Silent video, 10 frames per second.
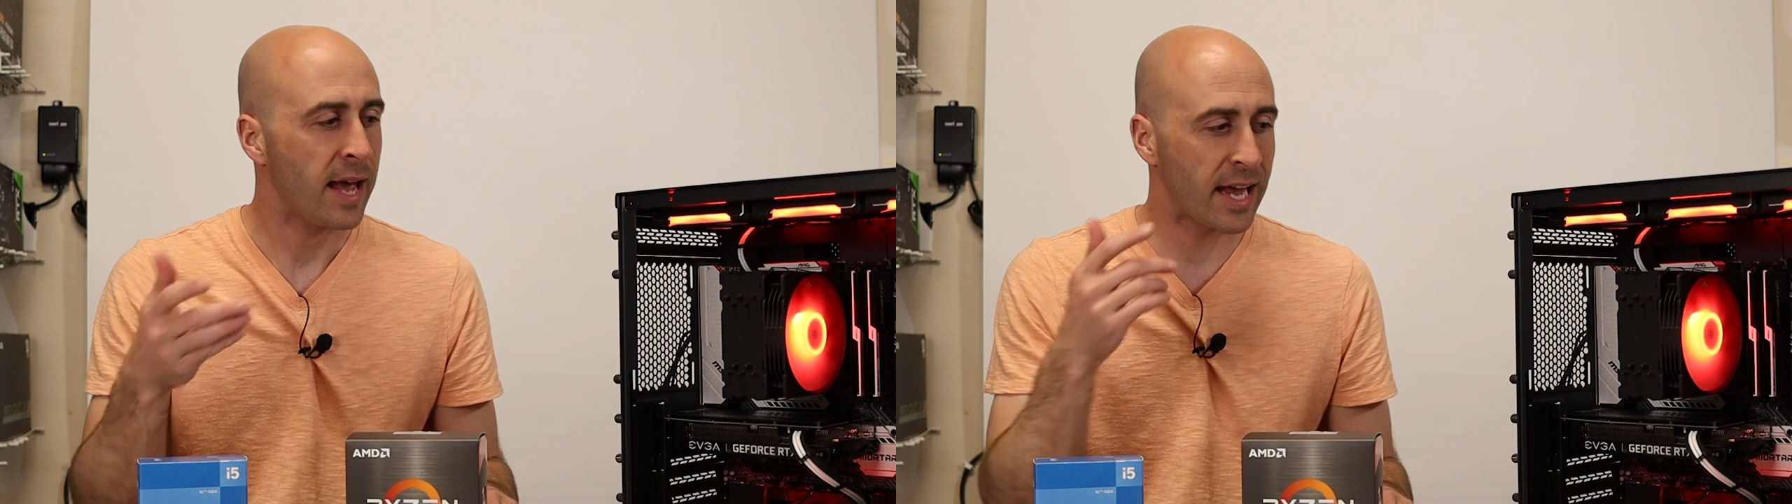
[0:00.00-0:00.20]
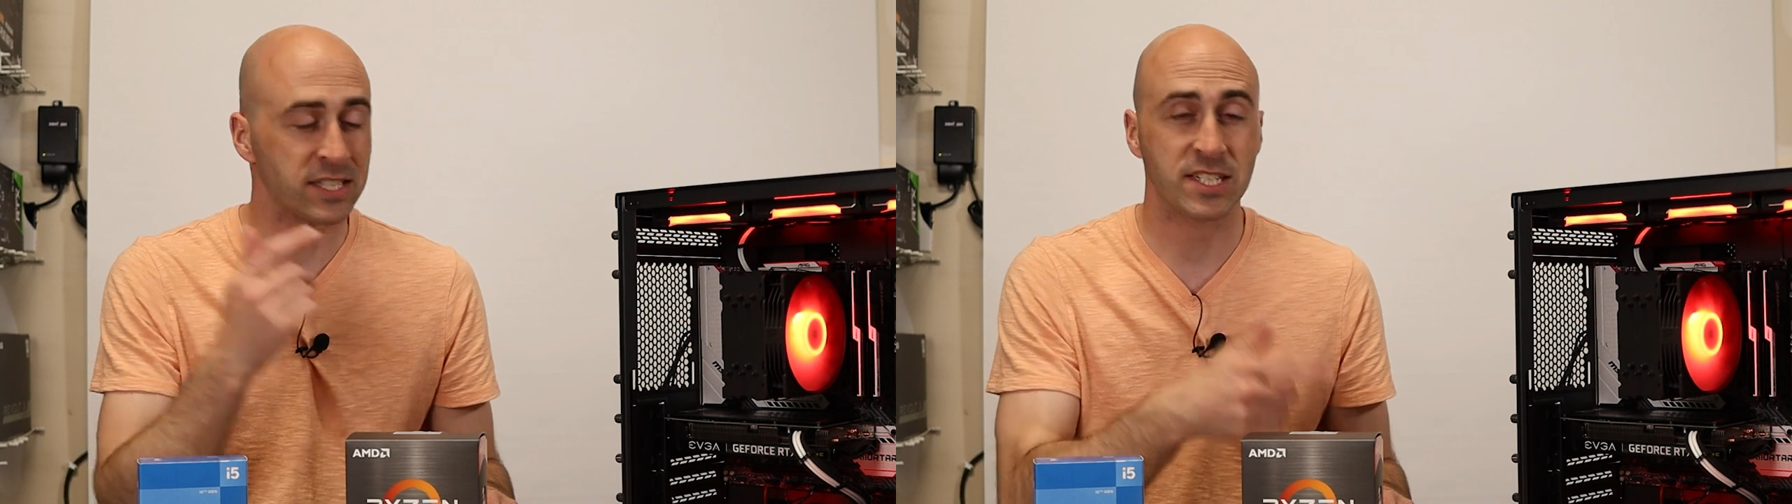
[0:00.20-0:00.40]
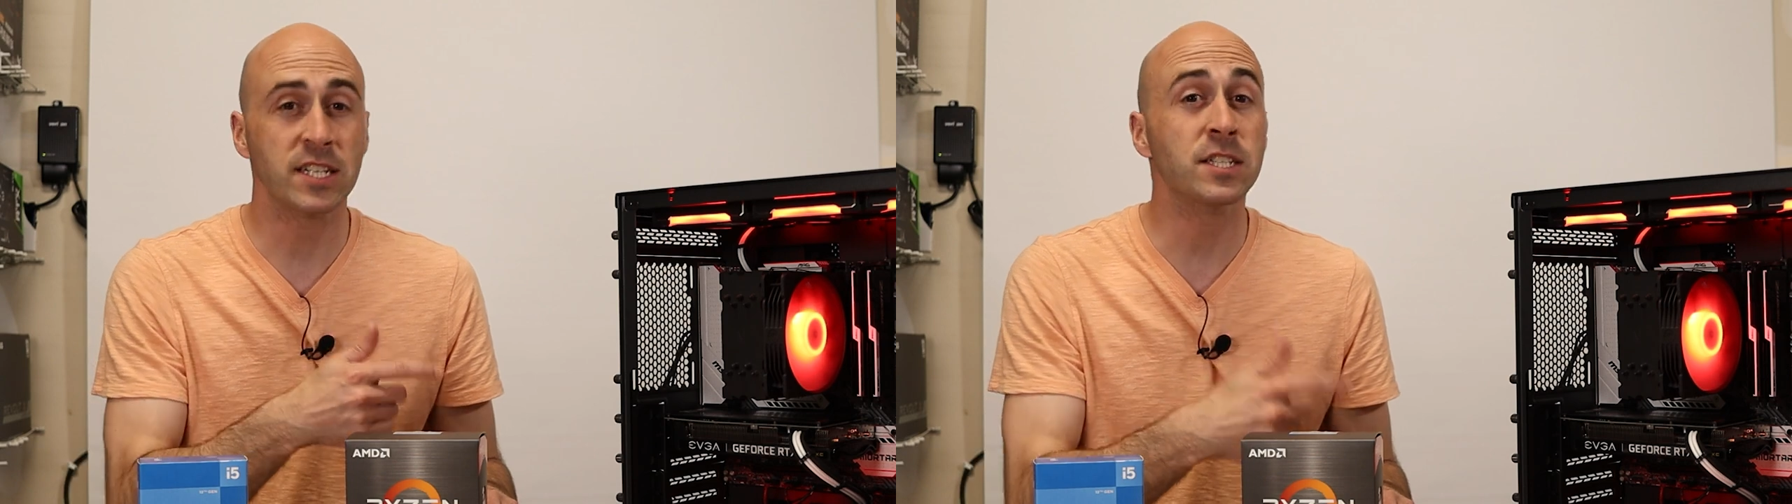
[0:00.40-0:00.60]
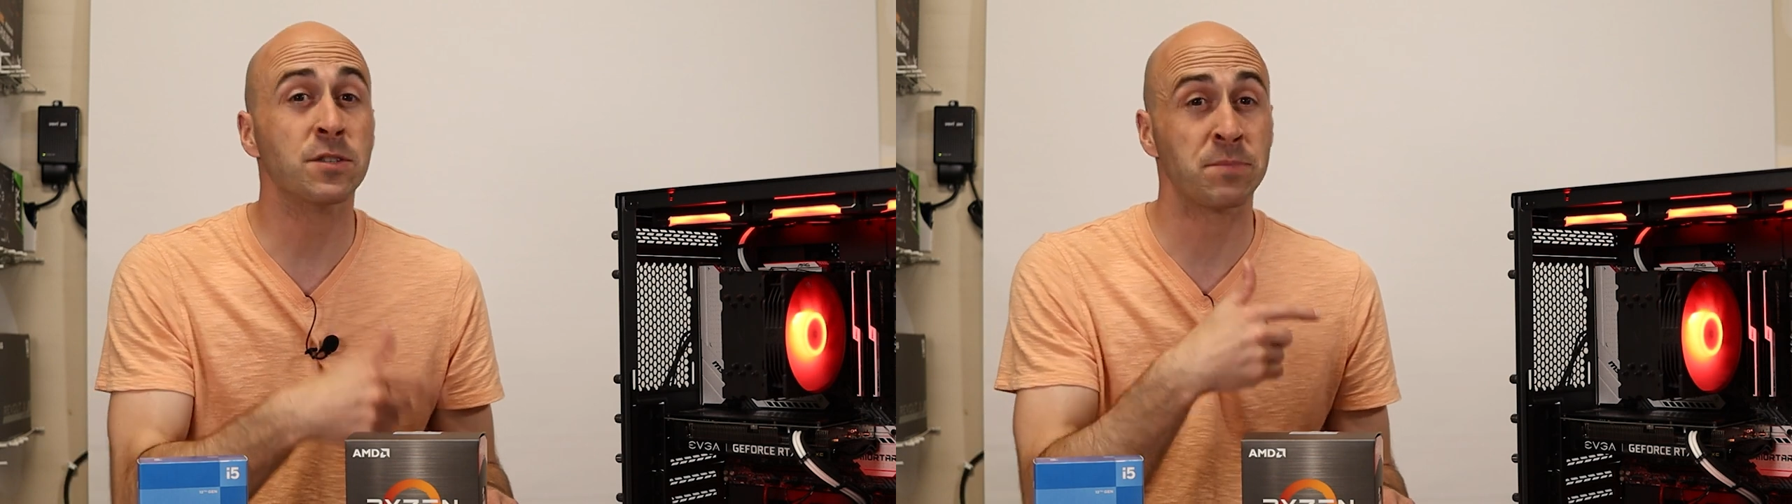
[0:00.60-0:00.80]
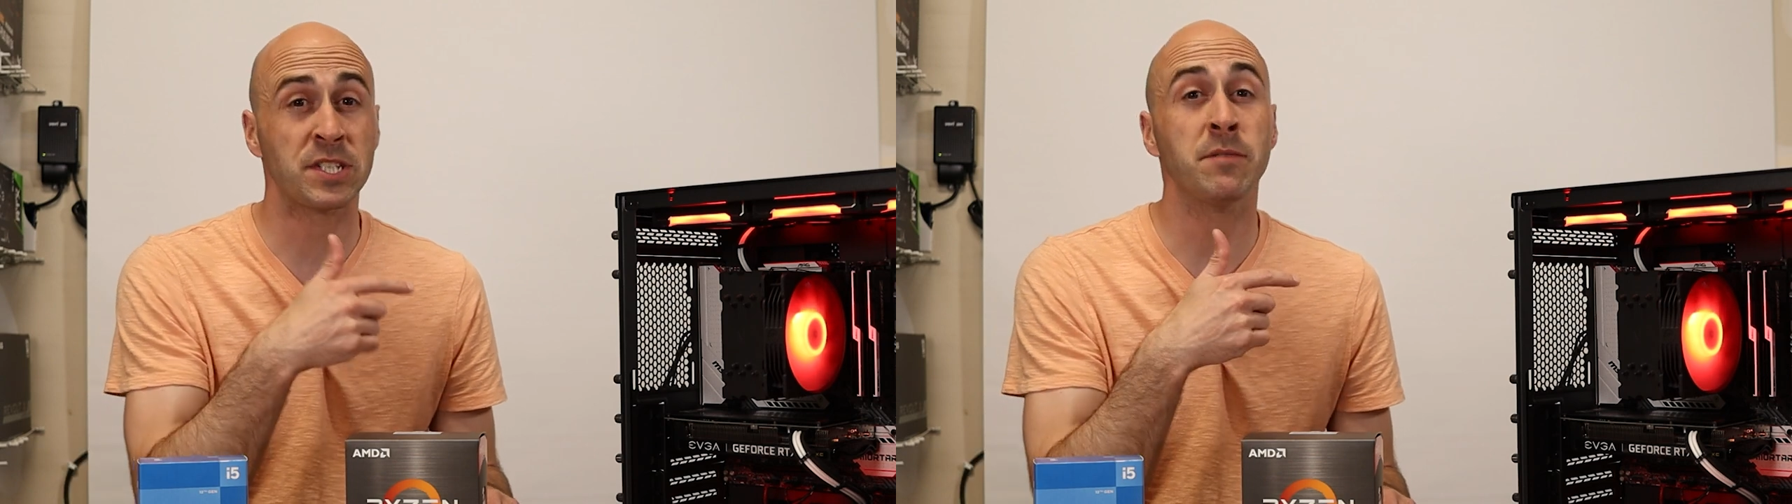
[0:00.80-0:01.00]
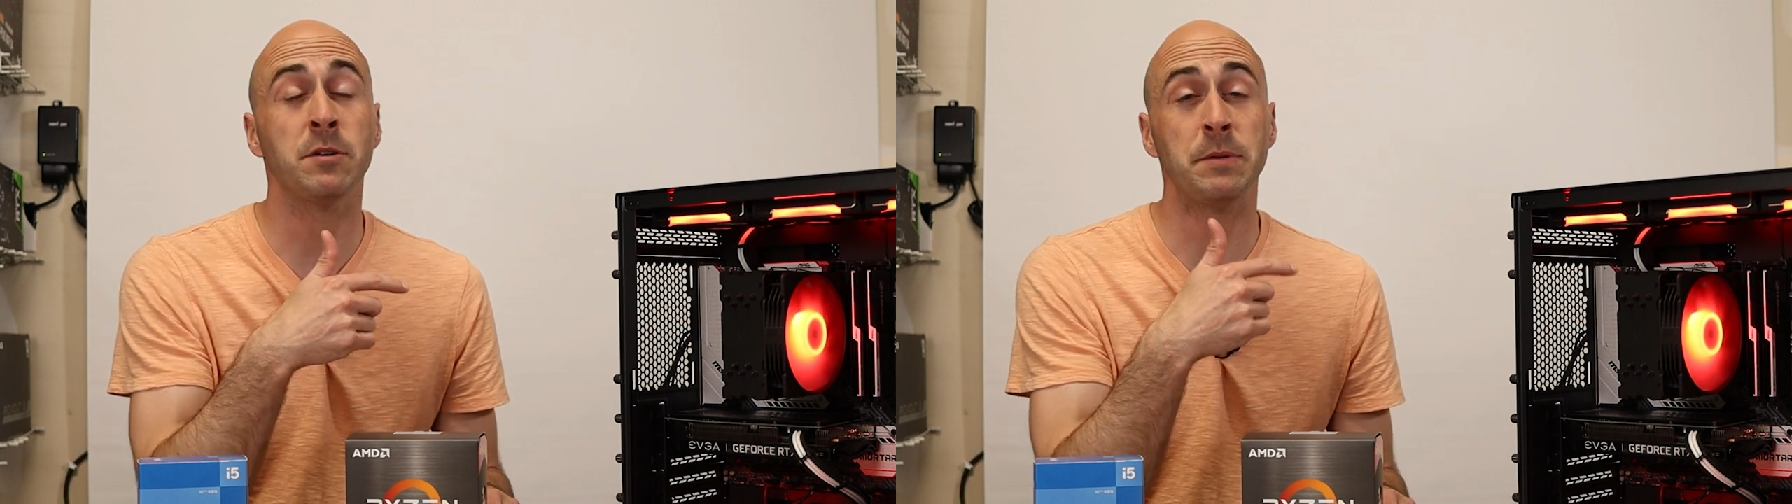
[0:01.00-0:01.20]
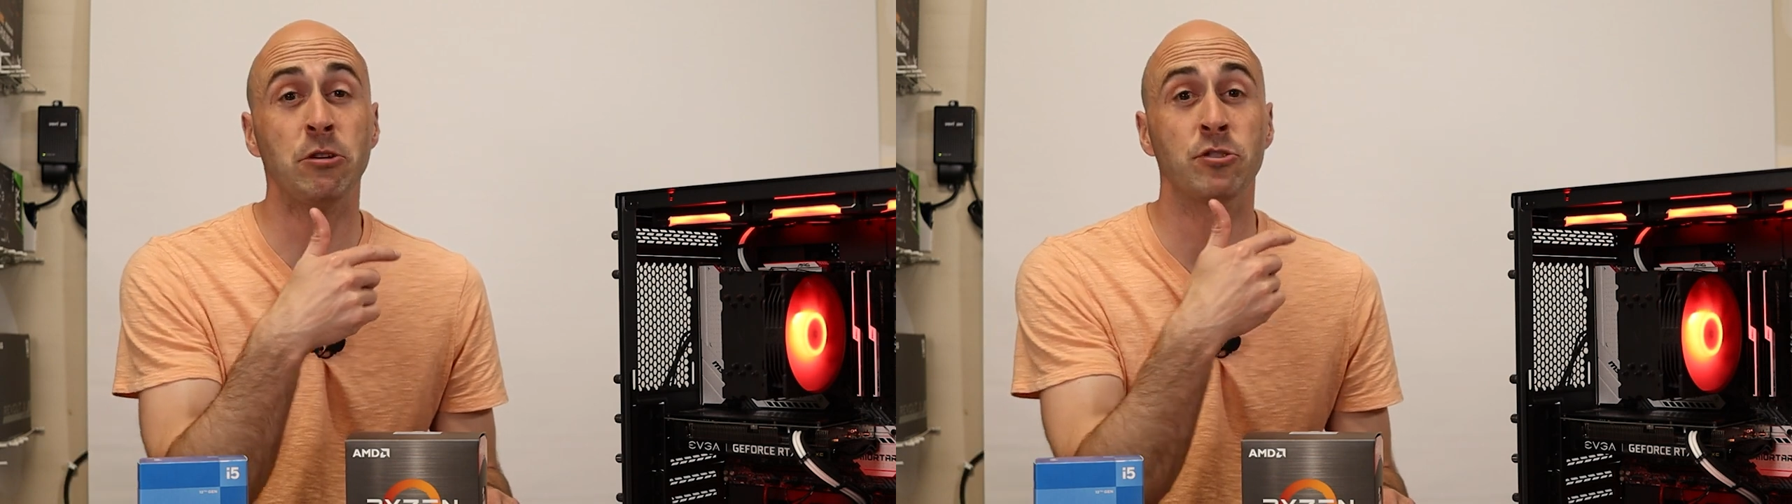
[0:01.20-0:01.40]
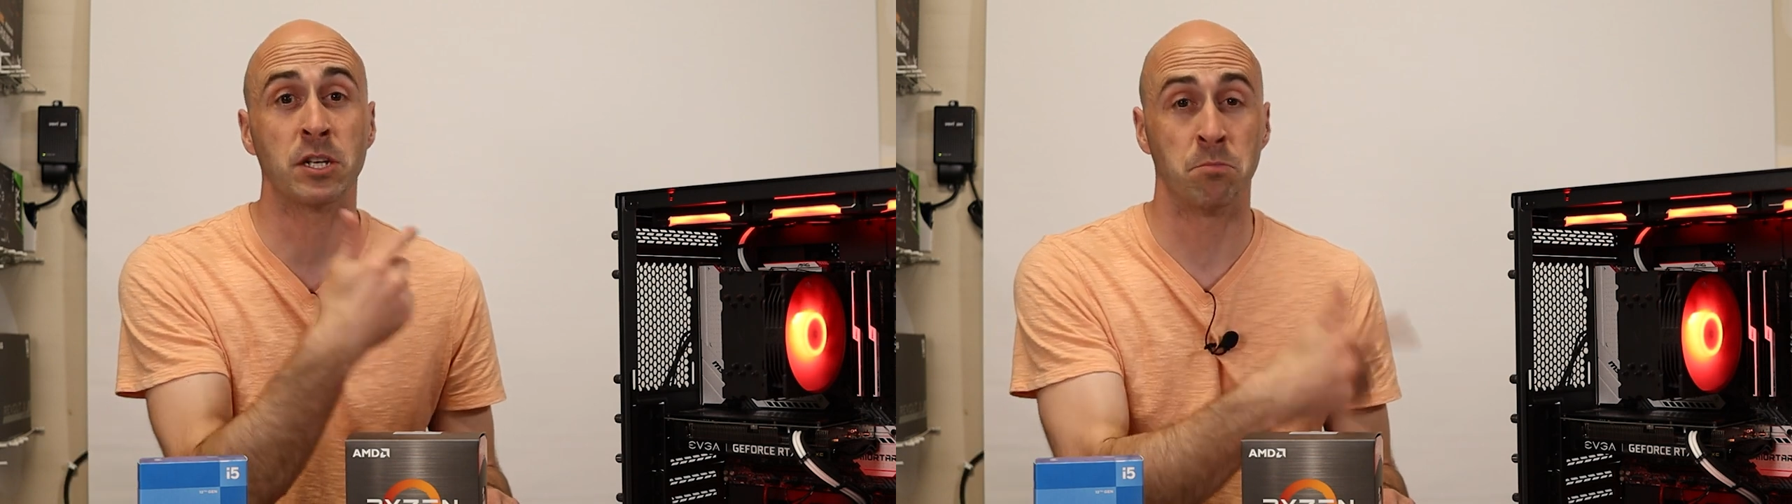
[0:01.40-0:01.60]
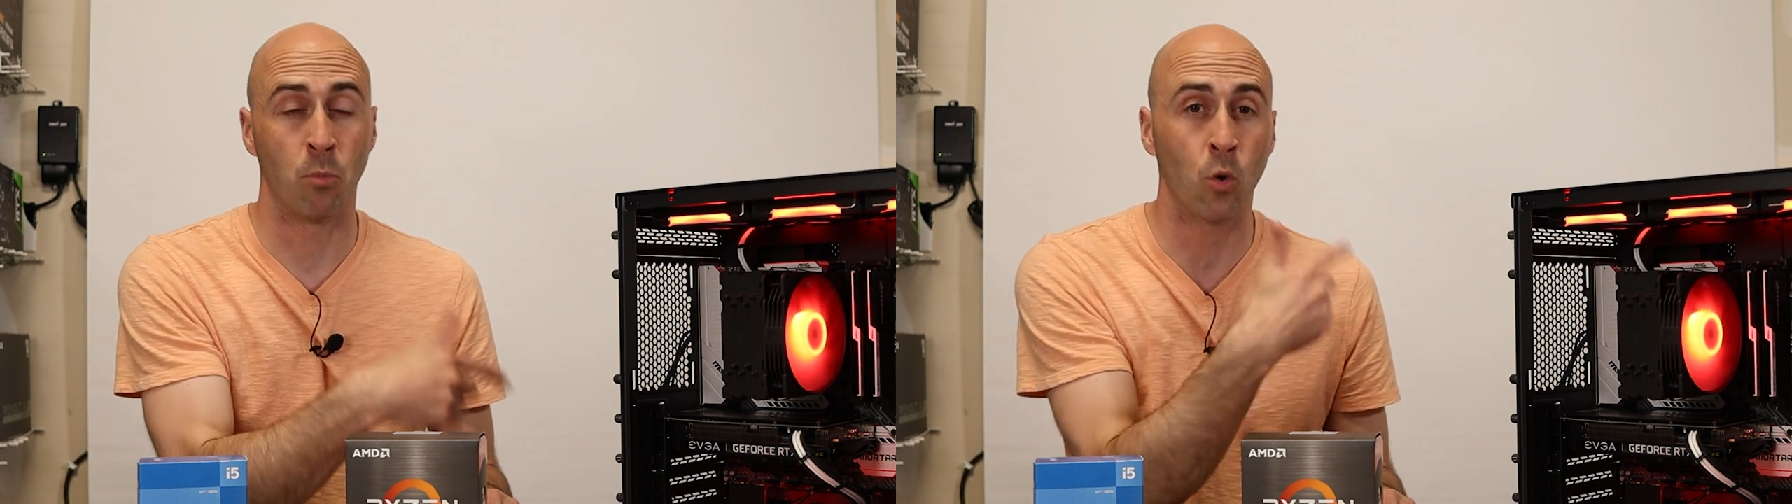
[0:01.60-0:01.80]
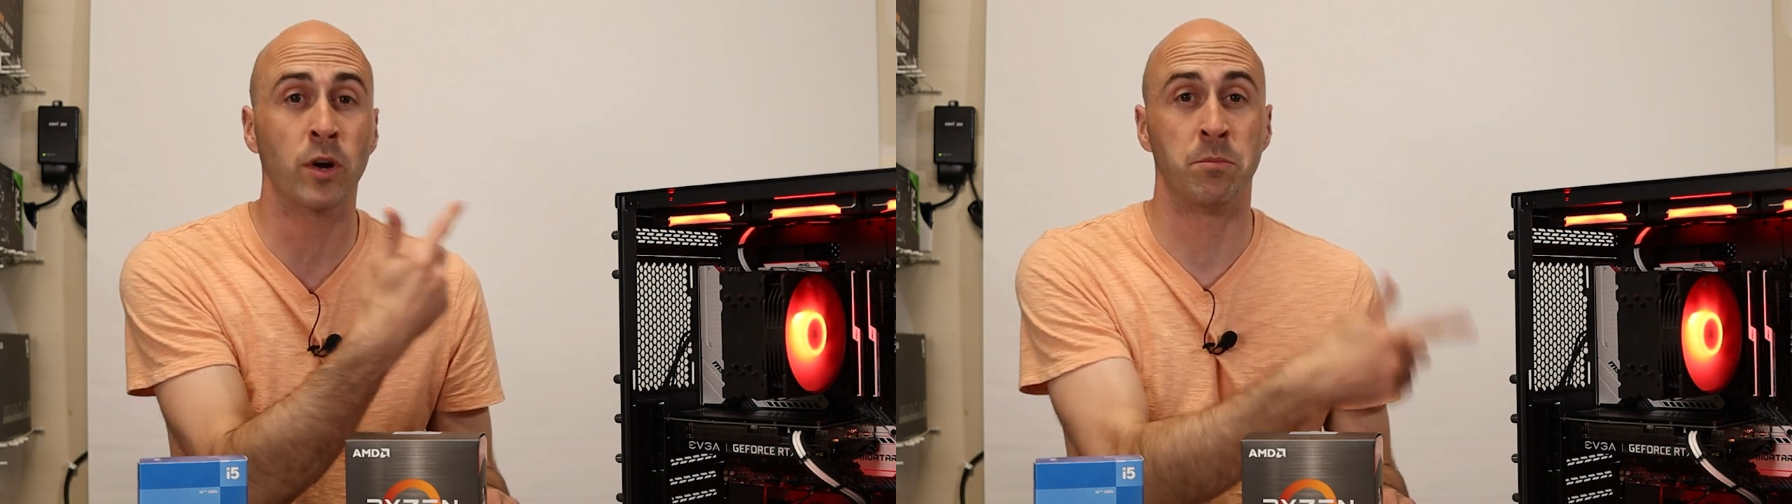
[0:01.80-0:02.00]
and systems seem to be using
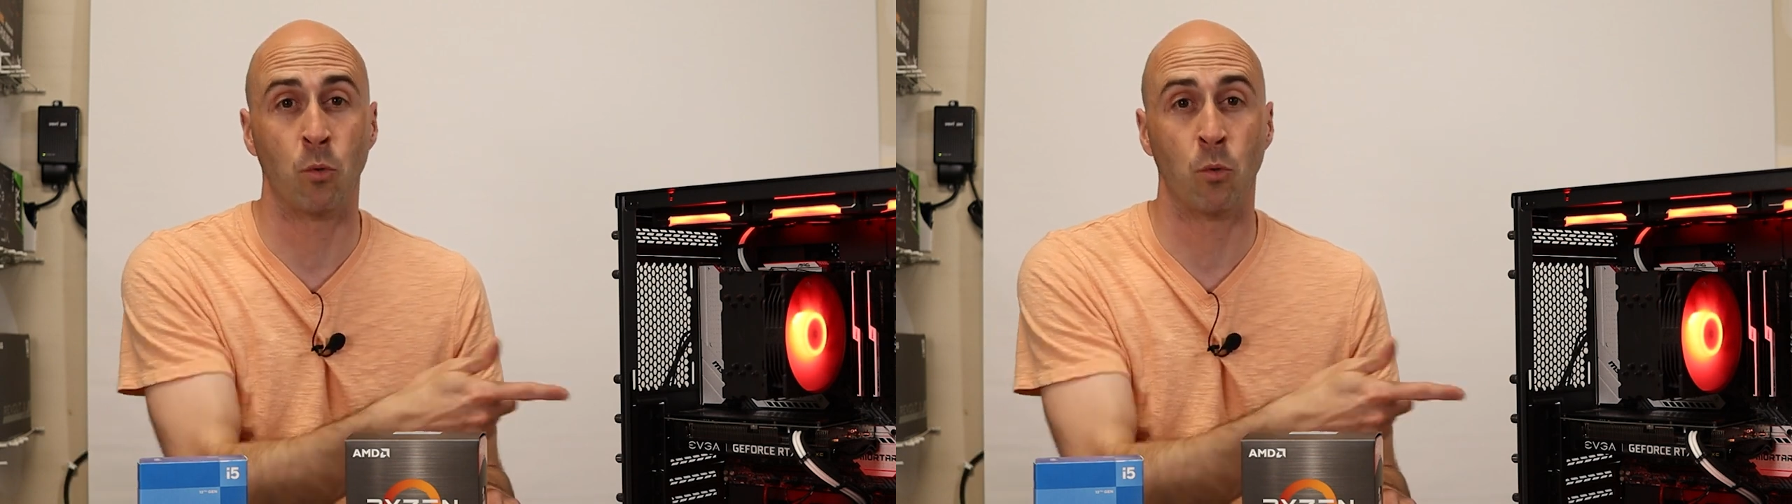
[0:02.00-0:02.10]
more and